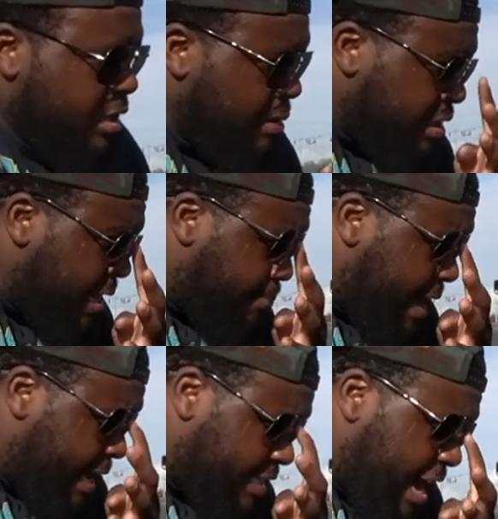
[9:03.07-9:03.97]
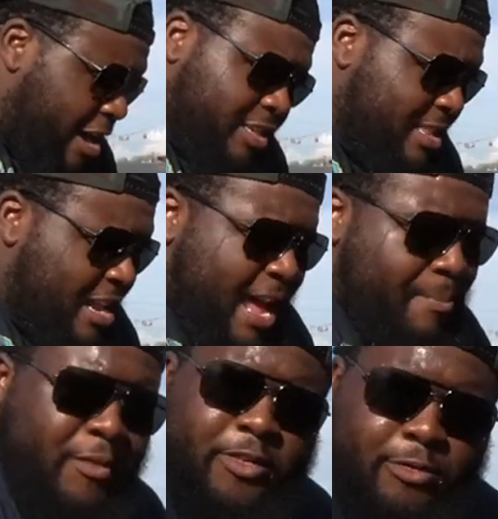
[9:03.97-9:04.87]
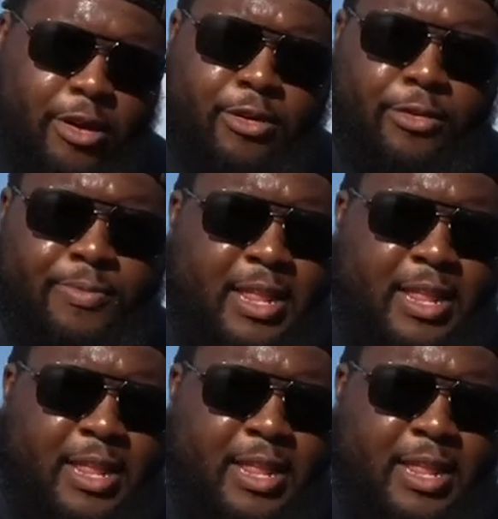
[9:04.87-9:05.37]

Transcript: Them 10 ply tires, they're not meant for the road.